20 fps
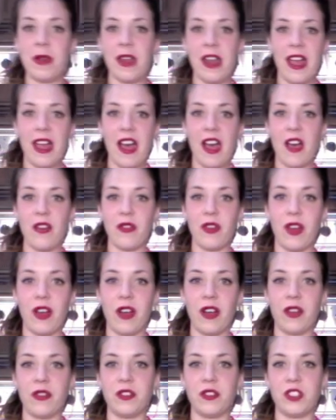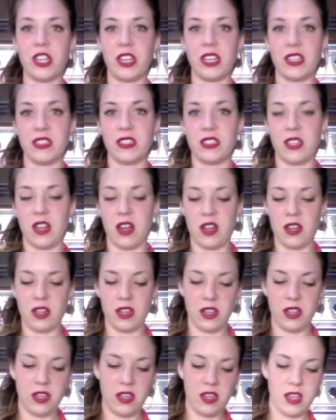a half of chicken
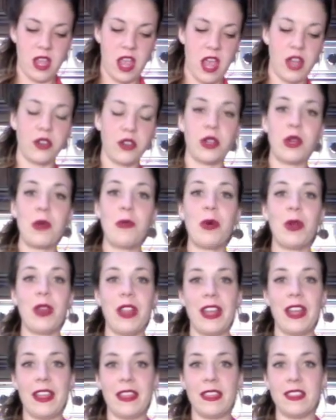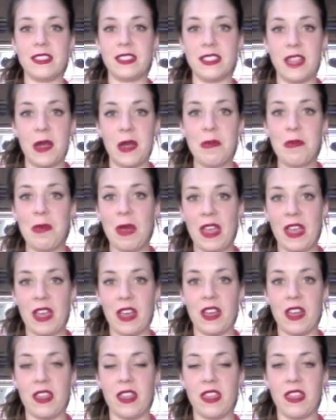stock, and you're gonna put it in the same
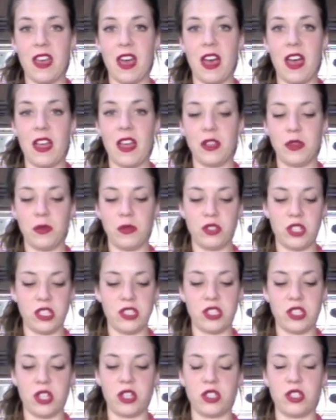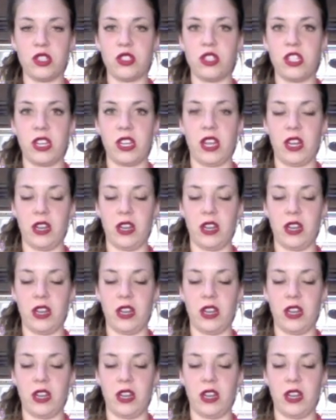pan that you just cooked your chicken